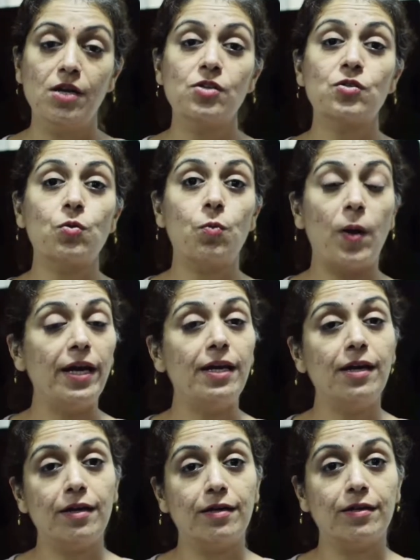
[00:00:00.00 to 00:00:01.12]
So
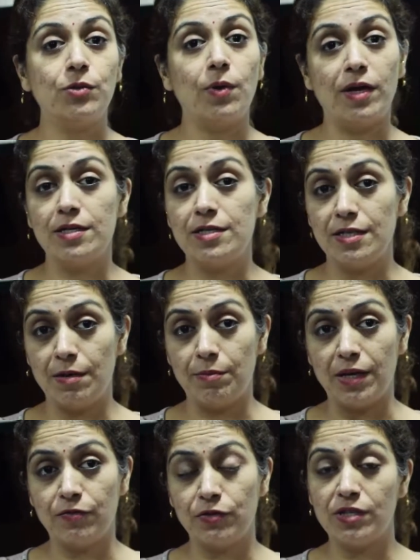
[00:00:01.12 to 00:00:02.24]
while you are in
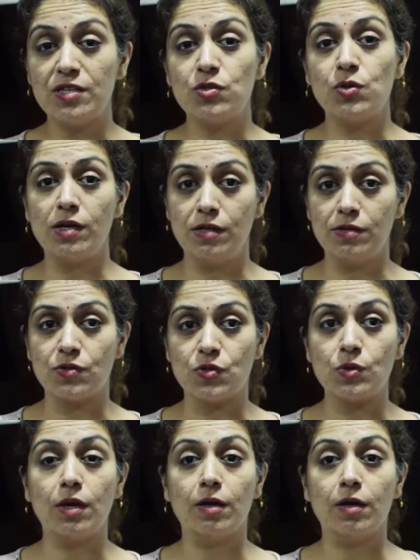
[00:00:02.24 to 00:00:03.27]
DME for these 3 years,